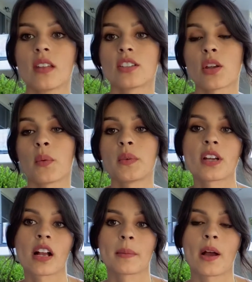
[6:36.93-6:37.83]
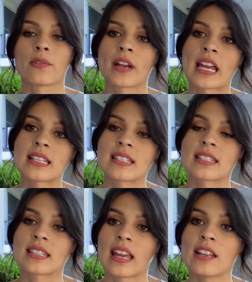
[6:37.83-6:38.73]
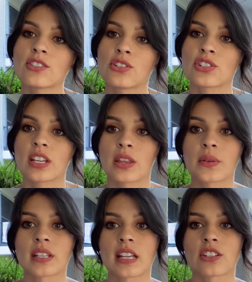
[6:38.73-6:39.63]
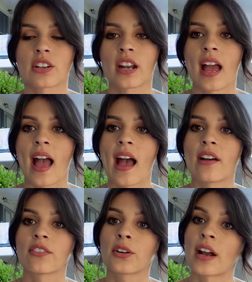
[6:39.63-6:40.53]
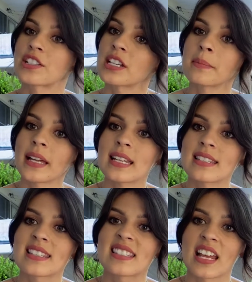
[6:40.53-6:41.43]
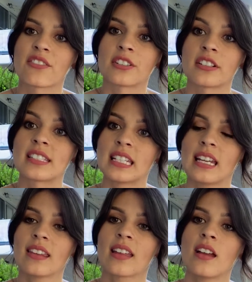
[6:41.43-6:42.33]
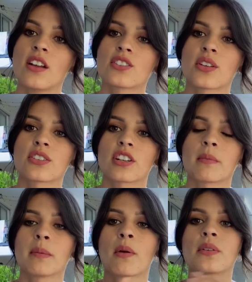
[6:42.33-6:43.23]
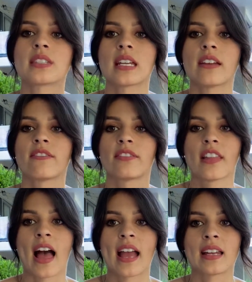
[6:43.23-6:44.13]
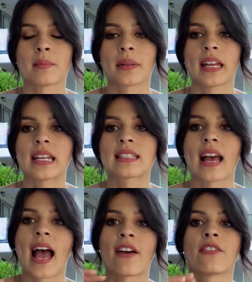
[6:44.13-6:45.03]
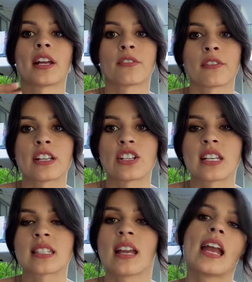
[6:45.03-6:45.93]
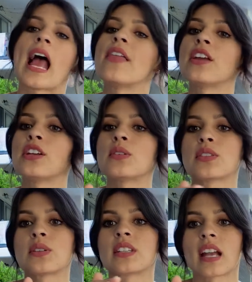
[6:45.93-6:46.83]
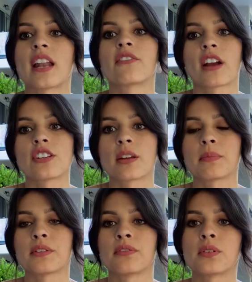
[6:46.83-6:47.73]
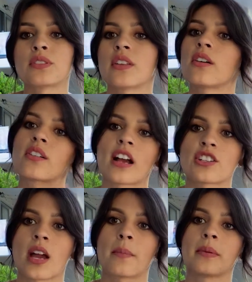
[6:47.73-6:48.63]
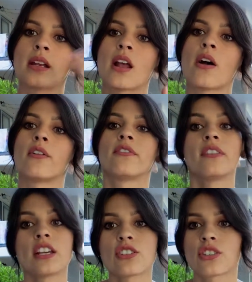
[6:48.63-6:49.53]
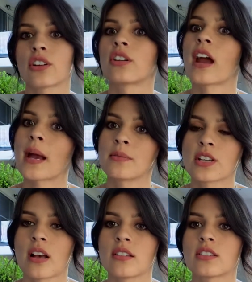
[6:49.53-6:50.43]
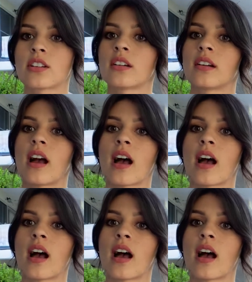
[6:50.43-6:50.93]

So when we talk about rays and skates, usually those guys are going to have crushing plates instead of real teeth. So those are going to be mostly flattened plates that have like ridges, and they use those to kind of crush up their food. So they'll crush up, fish or crab shells or